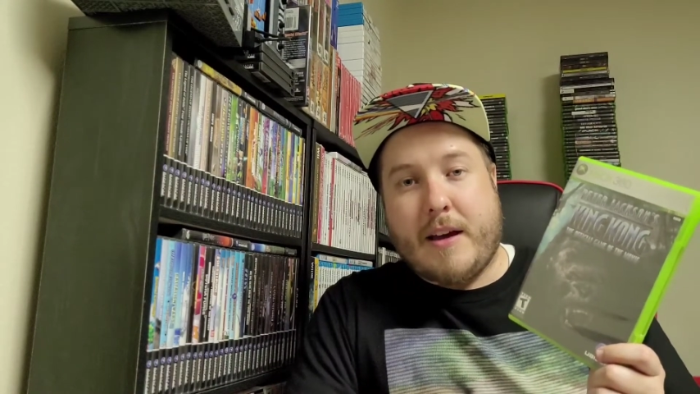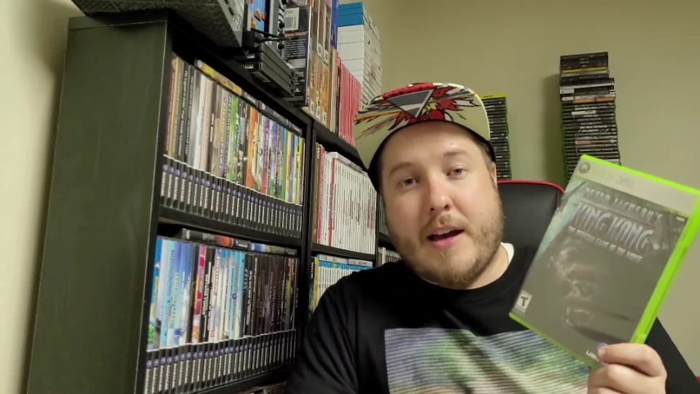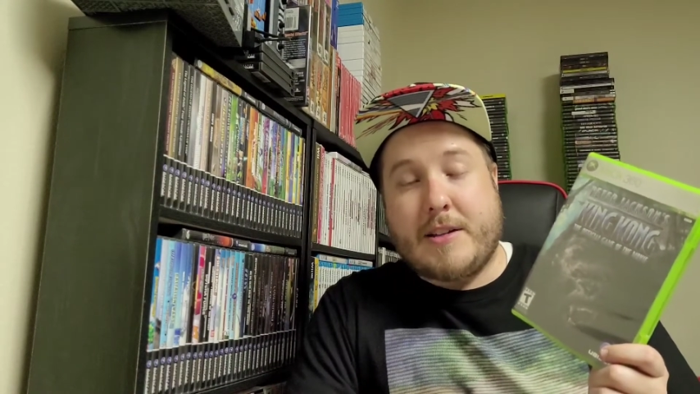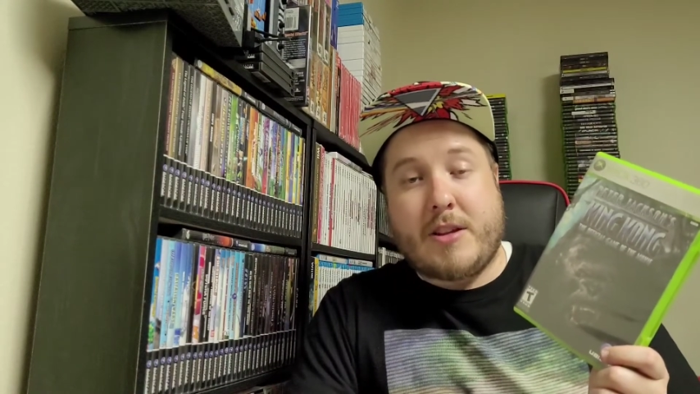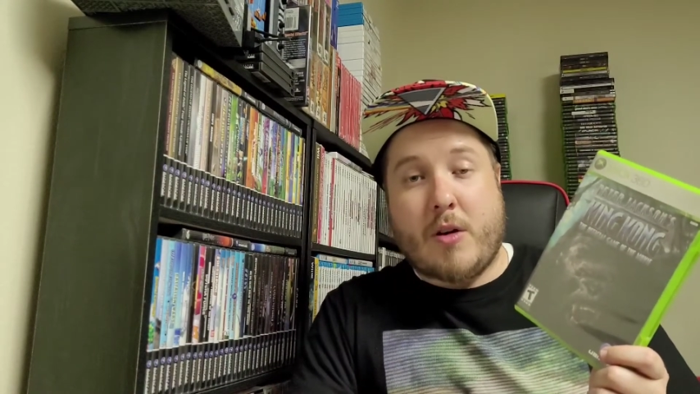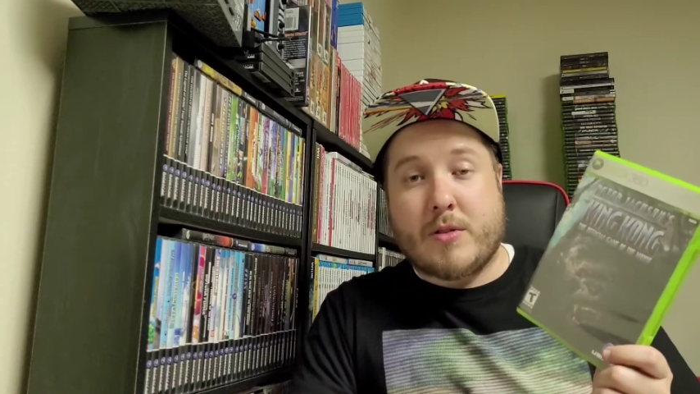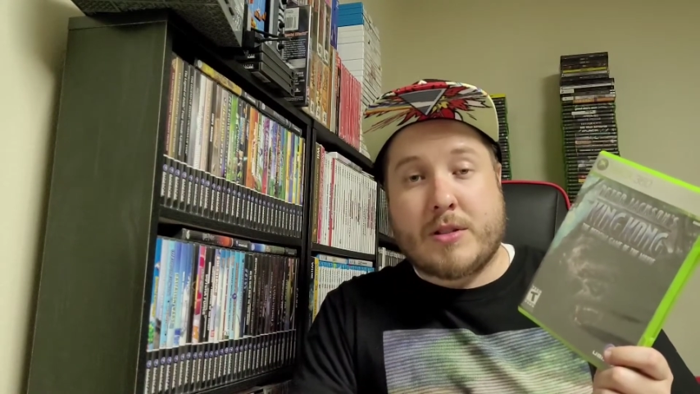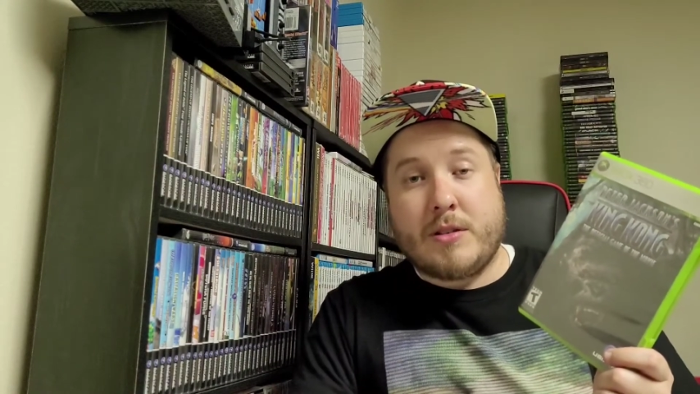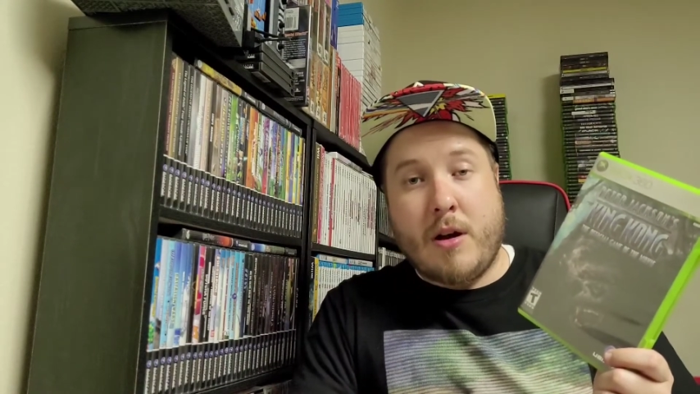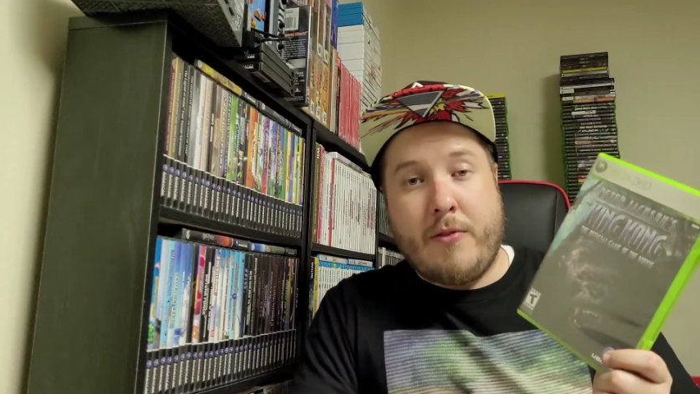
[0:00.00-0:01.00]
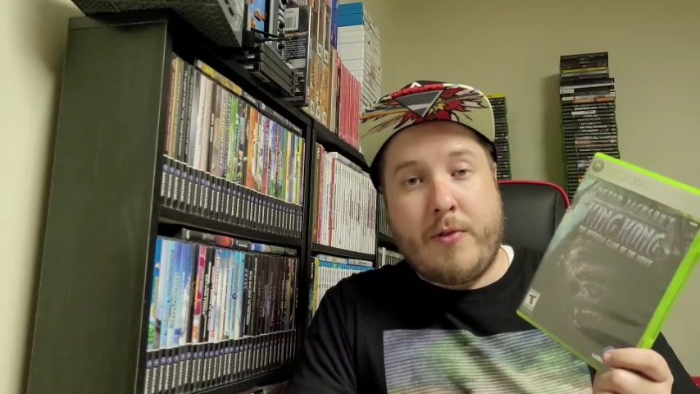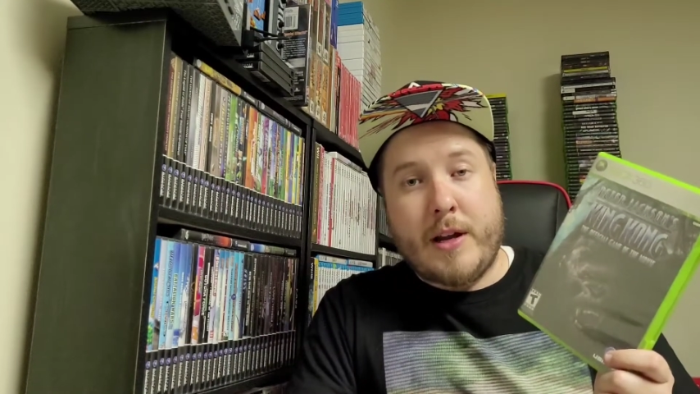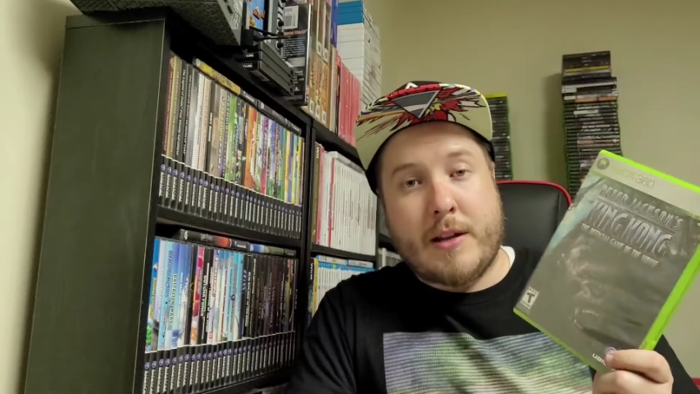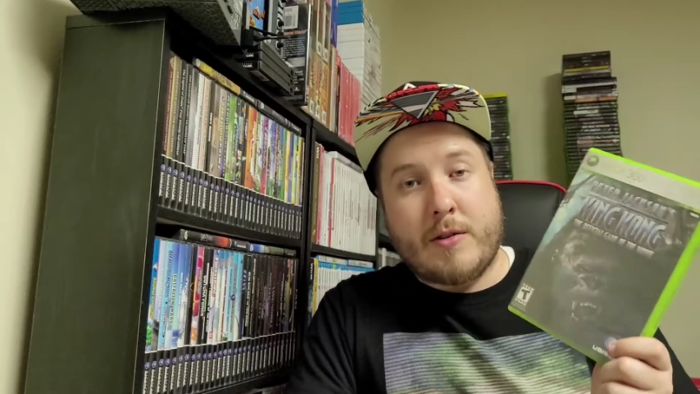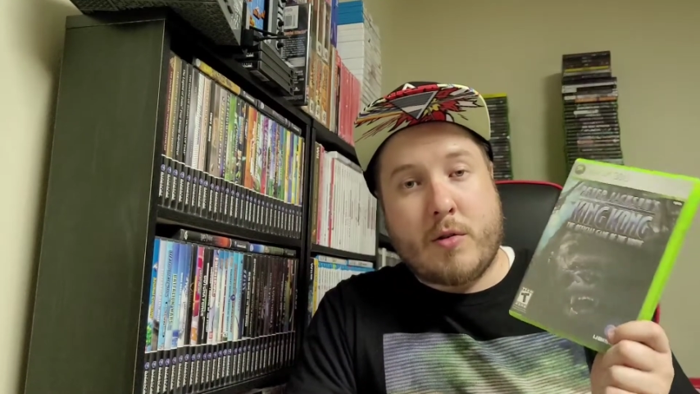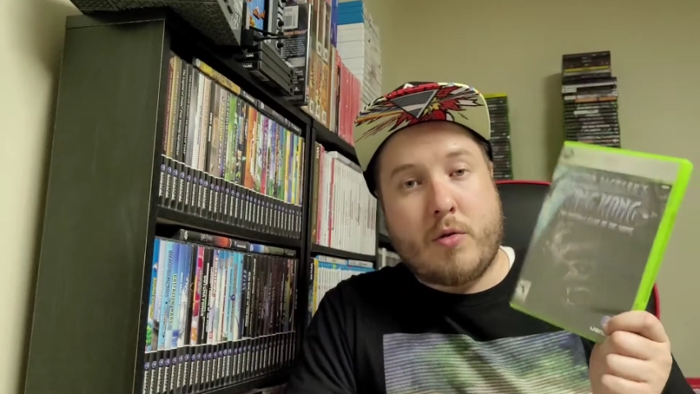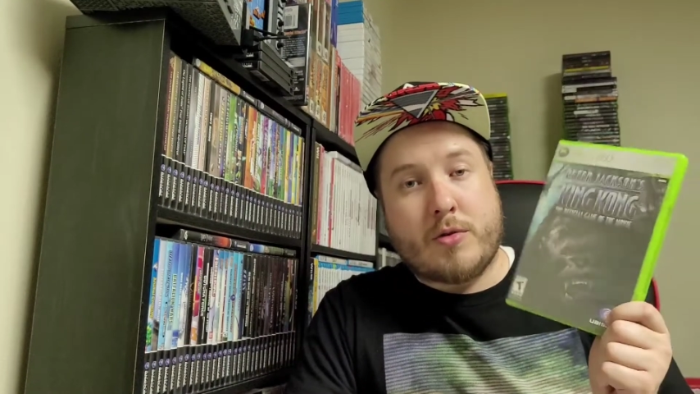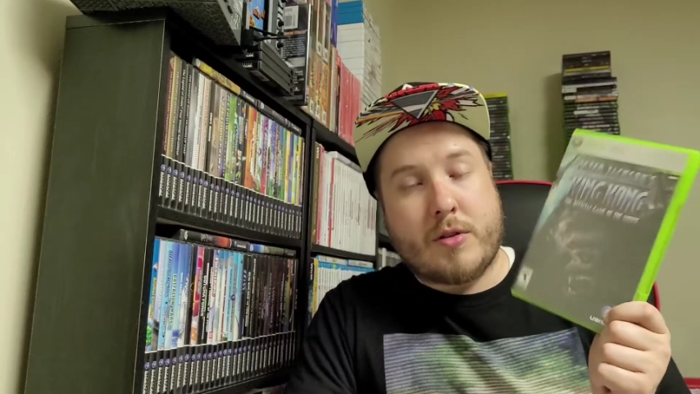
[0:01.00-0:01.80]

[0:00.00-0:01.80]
I just thought it was so freaking cool.